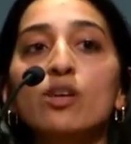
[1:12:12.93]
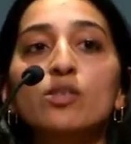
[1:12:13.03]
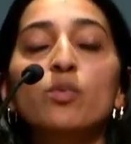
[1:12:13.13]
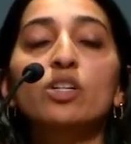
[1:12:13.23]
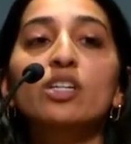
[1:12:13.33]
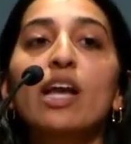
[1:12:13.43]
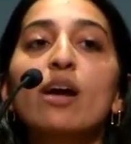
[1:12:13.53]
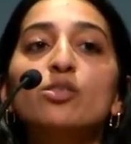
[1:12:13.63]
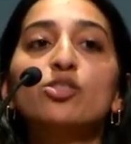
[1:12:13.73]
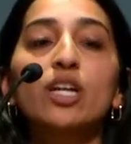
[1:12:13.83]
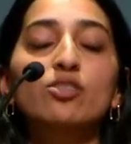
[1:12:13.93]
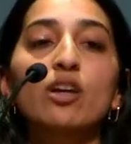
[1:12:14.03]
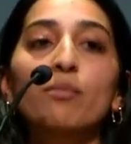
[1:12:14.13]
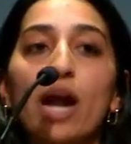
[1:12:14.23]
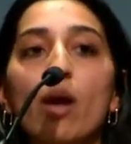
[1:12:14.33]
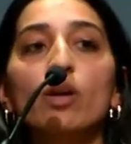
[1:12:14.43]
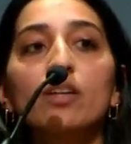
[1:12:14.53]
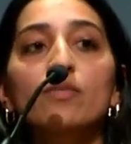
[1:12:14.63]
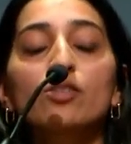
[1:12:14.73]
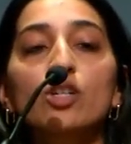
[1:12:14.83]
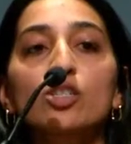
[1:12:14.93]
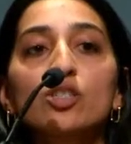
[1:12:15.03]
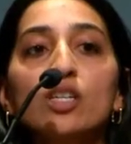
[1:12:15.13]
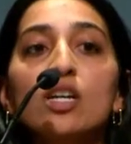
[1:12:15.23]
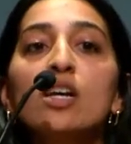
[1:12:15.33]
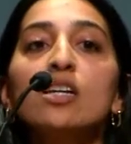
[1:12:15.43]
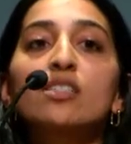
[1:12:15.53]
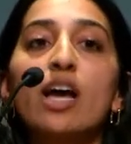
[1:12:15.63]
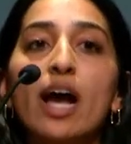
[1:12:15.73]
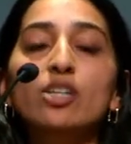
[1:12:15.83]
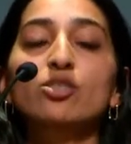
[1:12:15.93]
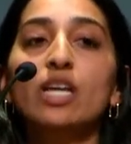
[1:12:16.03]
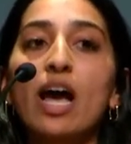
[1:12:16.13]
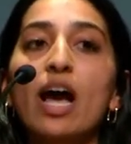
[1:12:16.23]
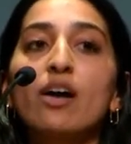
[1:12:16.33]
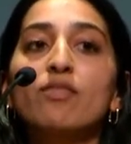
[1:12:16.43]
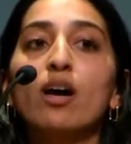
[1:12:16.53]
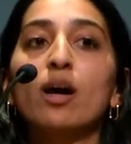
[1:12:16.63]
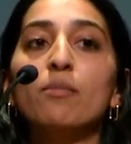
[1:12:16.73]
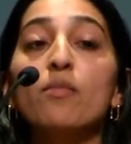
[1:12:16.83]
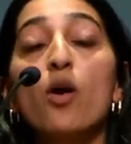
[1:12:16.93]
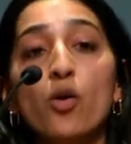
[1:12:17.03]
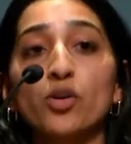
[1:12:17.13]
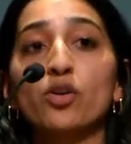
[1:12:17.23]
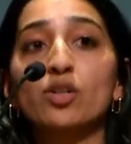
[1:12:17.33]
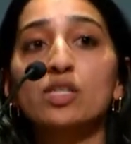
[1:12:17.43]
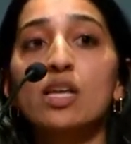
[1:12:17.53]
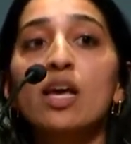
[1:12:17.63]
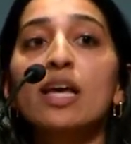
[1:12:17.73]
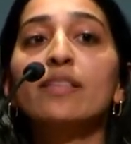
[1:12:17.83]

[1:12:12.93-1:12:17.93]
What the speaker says: So I was wondering how you change that power infrastructure to actually have owners